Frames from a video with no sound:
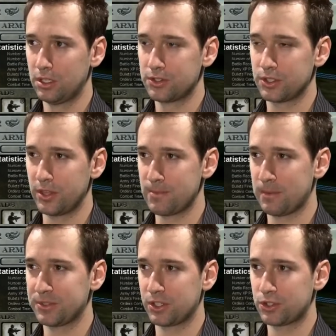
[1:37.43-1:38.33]
So they'll be
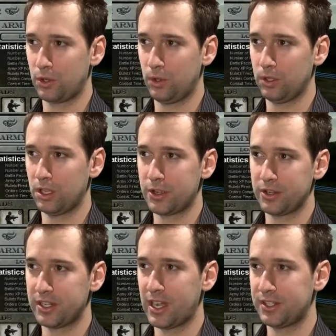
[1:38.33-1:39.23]
able to control
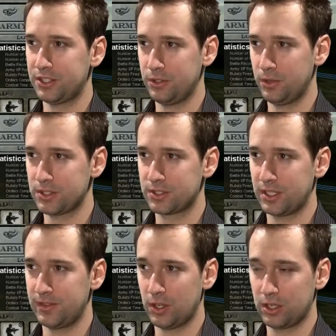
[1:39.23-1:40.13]
192 units
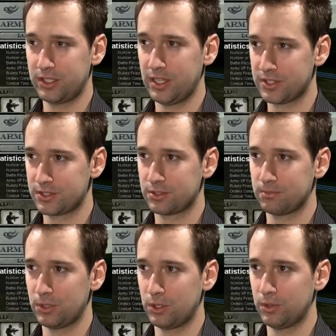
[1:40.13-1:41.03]
in the RTS
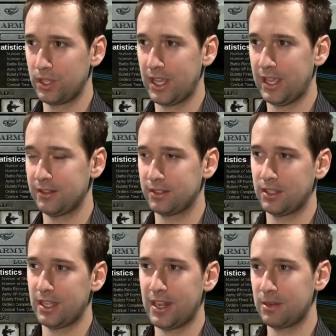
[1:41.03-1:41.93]
mode, and
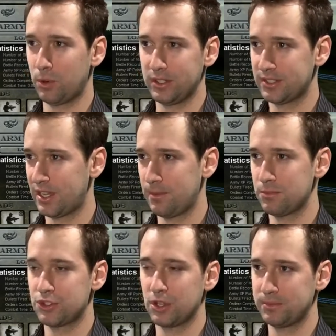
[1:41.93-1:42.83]
at any point in
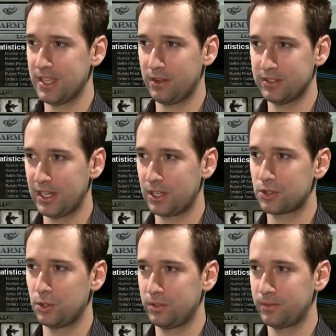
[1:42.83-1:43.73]
time jump down and take
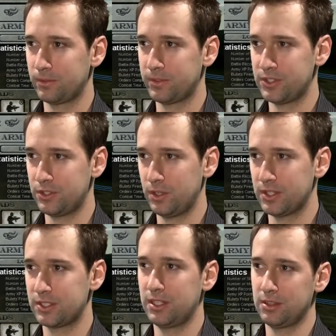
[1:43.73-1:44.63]
control of these
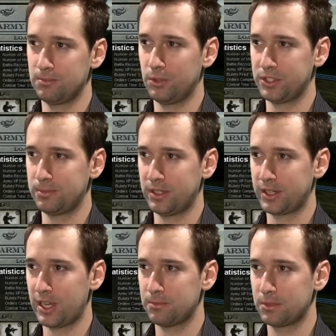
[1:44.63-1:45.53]
units in the
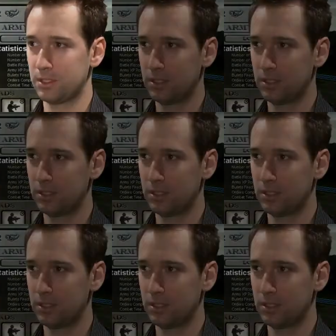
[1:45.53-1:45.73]
multiplayer game.